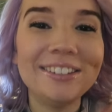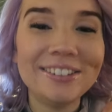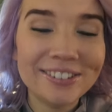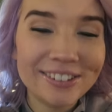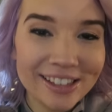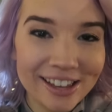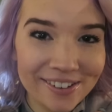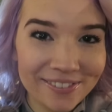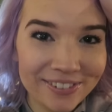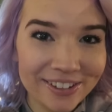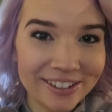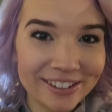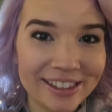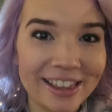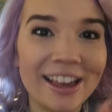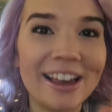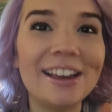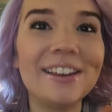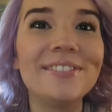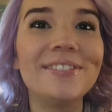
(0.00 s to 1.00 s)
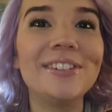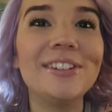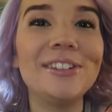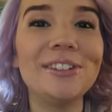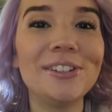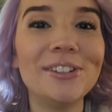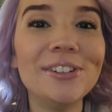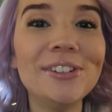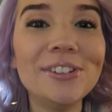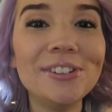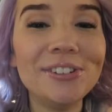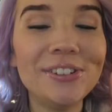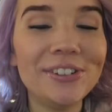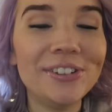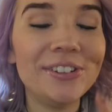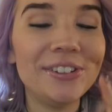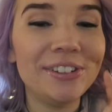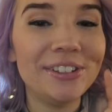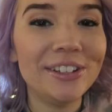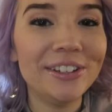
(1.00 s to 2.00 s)
you live your life, you do
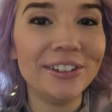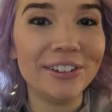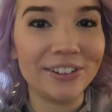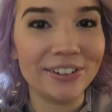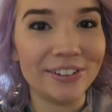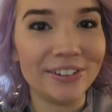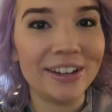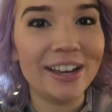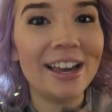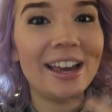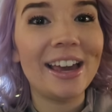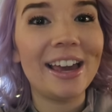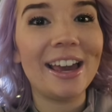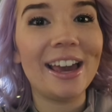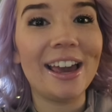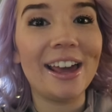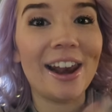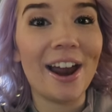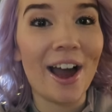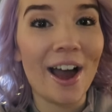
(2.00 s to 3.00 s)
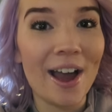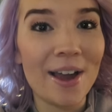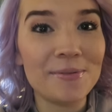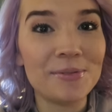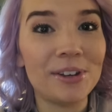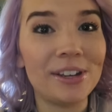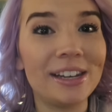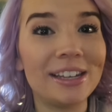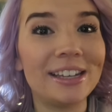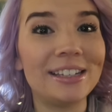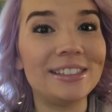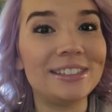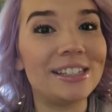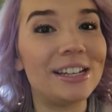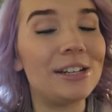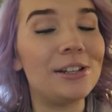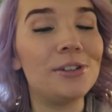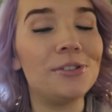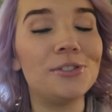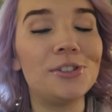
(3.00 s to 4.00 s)
you, and I'm gonna
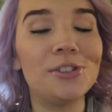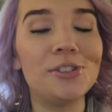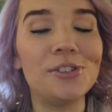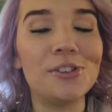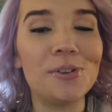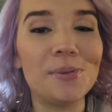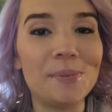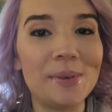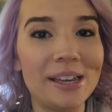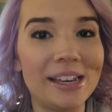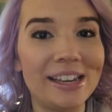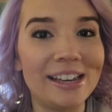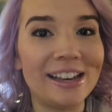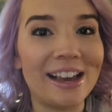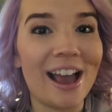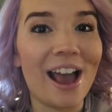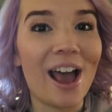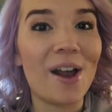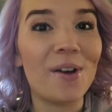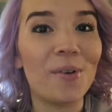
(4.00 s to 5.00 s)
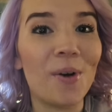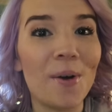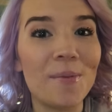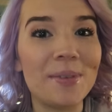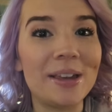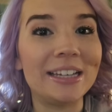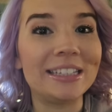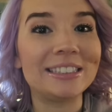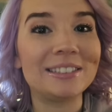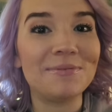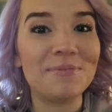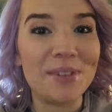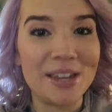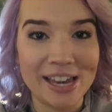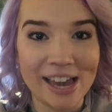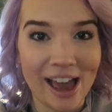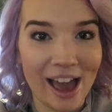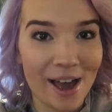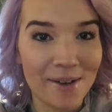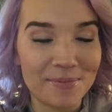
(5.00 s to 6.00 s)
continue to do me and what makes
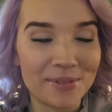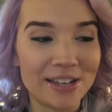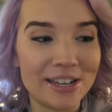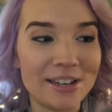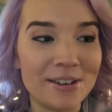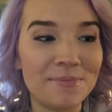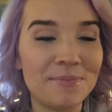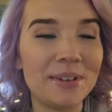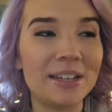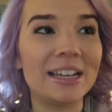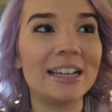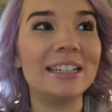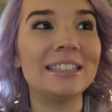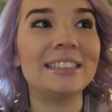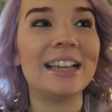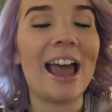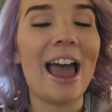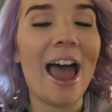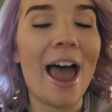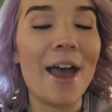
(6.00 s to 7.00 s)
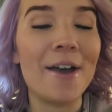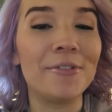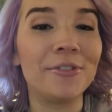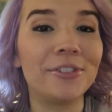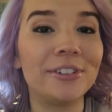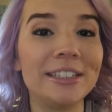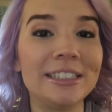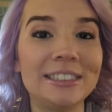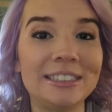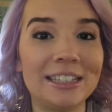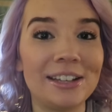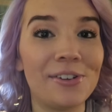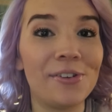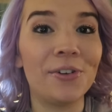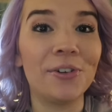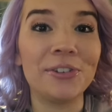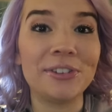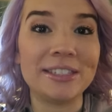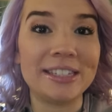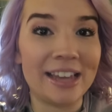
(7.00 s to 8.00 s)
me happy because every
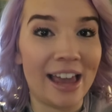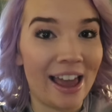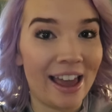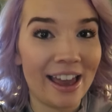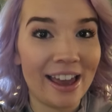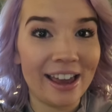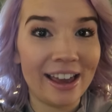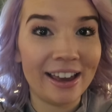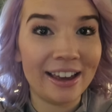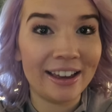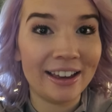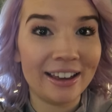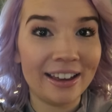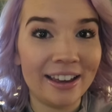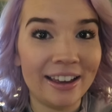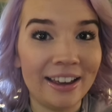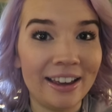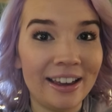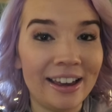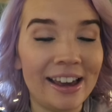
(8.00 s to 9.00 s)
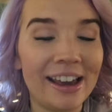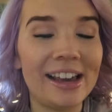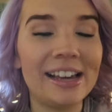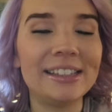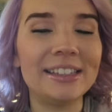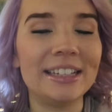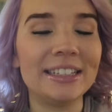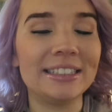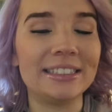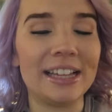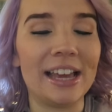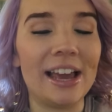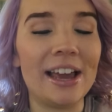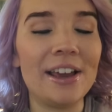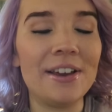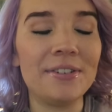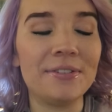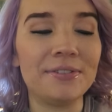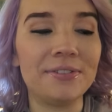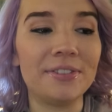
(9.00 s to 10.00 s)
single day in this
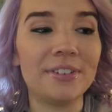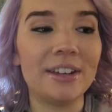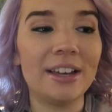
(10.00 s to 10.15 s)
life,